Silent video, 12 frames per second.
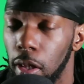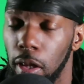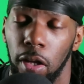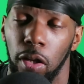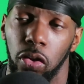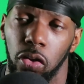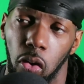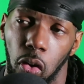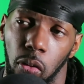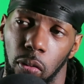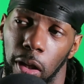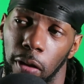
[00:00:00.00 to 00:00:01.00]
So
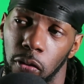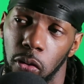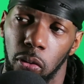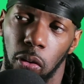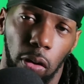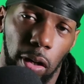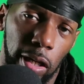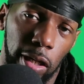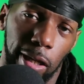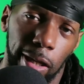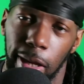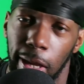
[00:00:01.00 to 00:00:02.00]
if you are eating in
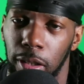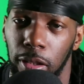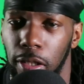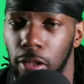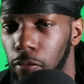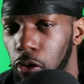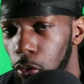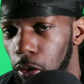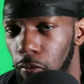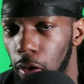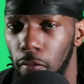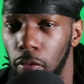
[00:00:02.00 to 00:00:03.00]
excess of
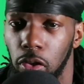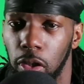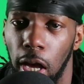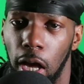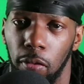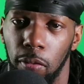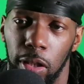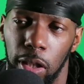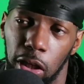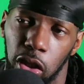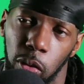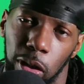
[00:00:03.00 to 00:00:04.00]
2,500 calories, like
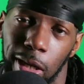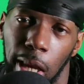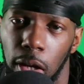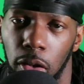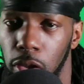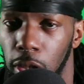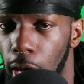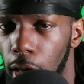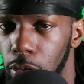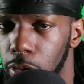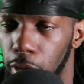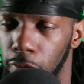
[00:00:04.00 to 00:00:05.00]
2,900 calories,
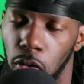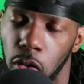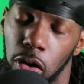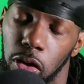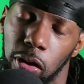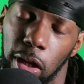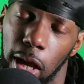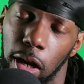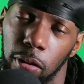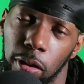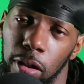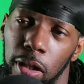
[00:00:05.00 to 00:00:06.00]
that's 400
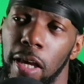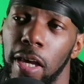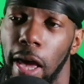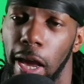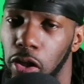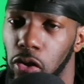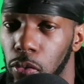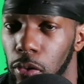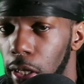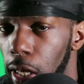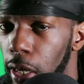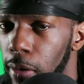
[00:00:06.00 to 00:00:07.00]
calories extra a
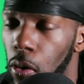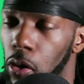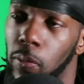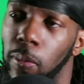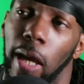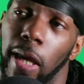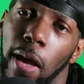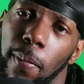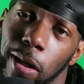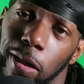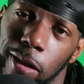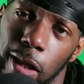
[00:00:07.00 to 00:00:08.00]
day. Multiply that by
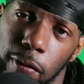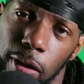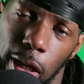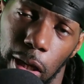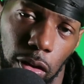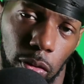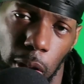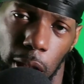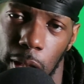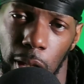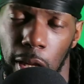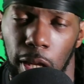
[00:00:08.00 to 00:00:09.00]
7 days a week.
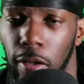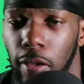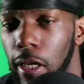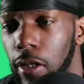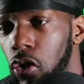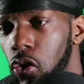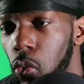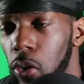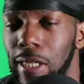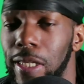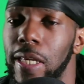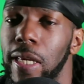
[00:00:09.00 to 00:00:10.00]
That's
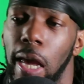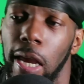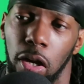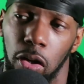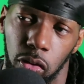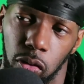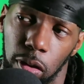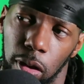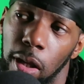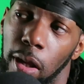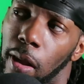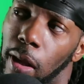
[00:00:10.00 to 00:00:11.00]
2,800
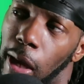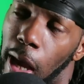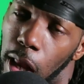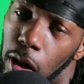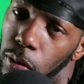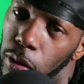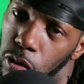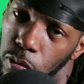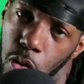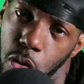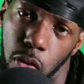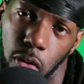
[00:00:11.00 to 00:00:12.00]
calories
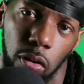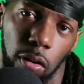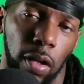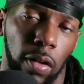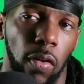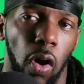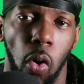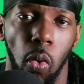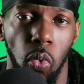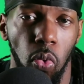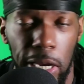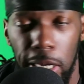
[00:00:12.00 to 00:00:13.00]
more a
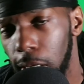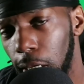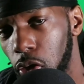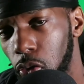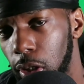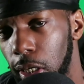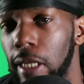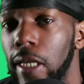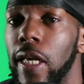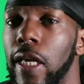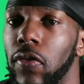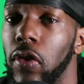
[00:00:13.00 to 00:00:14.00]
week that you're getting
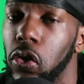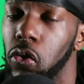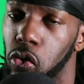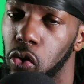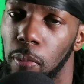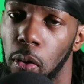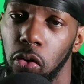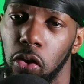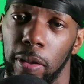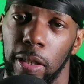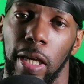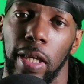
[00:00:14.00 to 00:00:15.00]
in than you're supposed to be
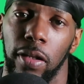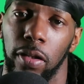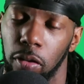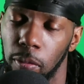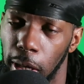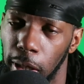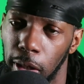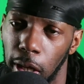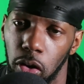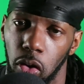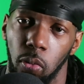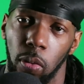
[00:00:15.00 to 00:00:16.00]
getting to maintain your
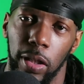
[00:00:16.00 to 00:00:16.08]
weight.